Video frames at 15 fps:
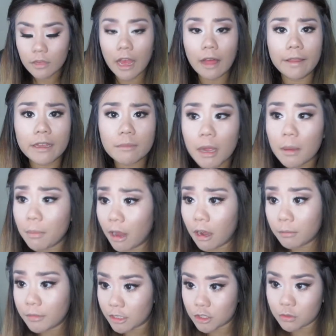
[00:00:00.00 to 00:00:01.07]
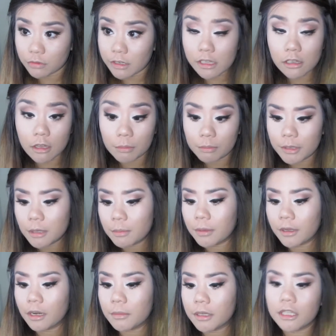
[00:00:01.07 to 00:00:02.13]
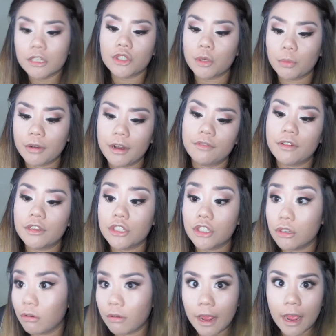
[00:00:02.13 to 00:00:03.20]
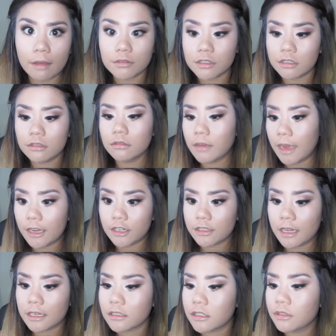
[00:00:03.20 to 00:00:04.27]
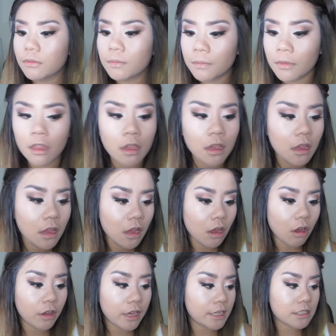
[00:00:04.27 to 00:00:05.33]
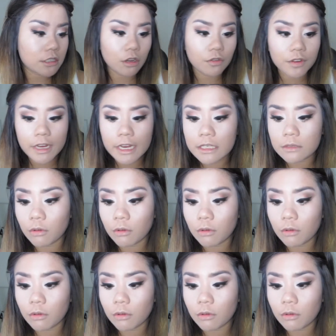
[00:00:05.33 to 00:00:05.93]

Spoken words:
I like my bottom lashes really clumpy, but I mean, it's your preference. You don't have to. I just like to. Okay, so if you guys